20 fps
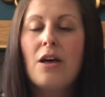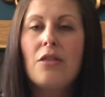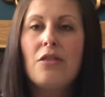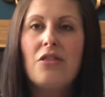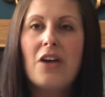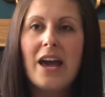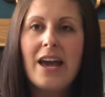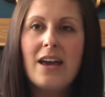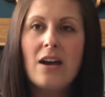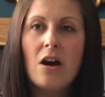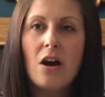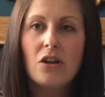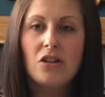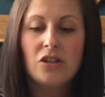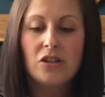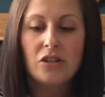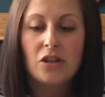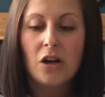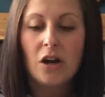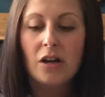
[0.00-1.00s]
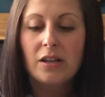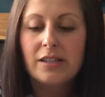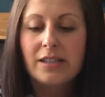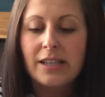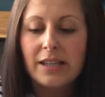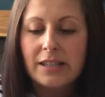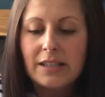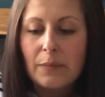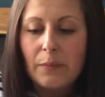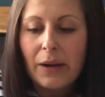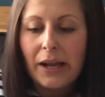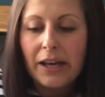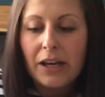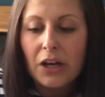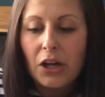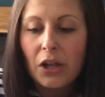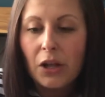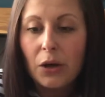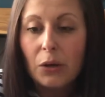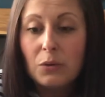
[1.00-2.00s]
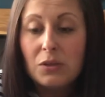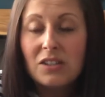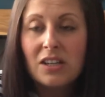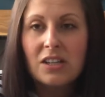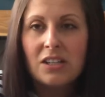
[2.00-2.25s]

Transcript: they are starting to pay close